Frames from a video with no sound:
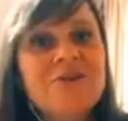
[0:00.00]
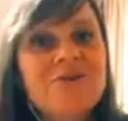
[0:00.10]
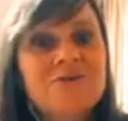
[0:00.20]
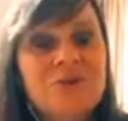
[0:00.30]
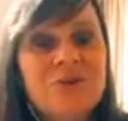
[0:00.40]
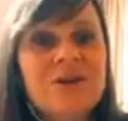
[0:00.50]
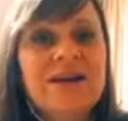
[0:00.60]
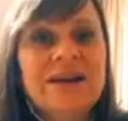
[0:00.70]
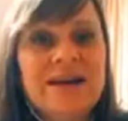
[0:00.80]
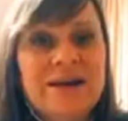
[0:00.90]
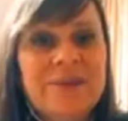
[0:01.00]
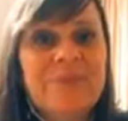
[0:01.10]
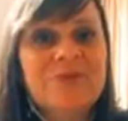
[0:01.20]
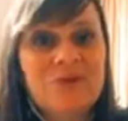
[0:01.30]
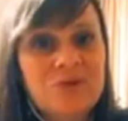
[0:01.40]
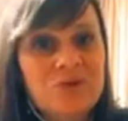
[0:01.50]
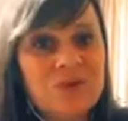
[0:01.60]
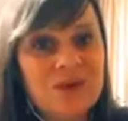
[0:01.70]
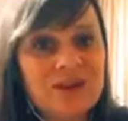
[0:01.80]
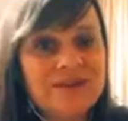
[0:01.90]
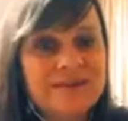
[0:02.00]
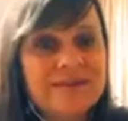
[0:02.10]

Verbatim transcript: for um, social workers